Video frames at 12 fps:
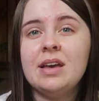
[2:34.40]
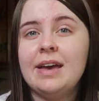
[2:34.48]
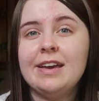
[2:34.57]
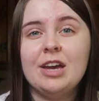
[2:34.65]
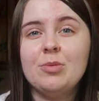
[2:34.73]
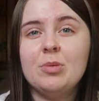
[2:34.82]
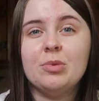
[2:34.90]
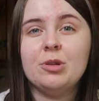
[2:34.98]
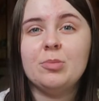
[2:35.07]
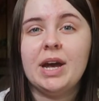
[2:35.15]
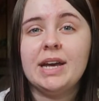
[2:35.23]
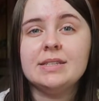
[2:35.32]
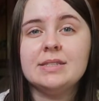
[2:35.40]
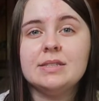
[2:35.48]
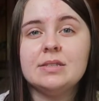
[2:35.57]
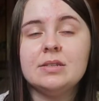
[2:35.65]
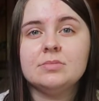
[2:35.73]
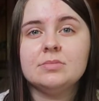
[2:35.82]
I can't remember the
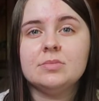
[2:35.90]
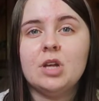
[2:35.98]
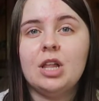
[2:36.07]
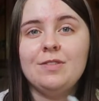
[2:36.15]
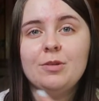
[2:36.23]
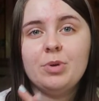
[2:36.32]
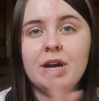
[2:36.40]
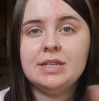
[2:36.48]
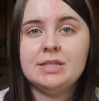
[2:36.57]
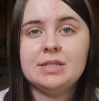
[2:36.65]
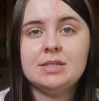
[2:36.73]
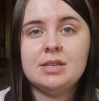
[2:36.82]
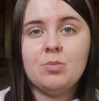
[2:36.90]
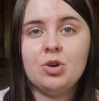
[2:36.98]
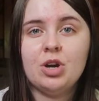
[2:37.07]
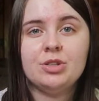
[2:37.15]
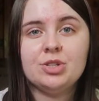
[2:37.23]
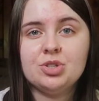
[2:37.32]
price. I'll leave the price
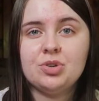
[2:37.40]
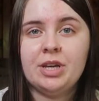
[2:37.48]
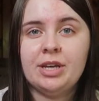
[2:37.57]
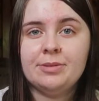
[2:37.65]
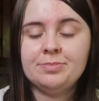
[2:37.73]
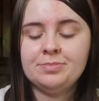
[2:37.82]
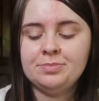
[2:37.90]
somewhere on the screen.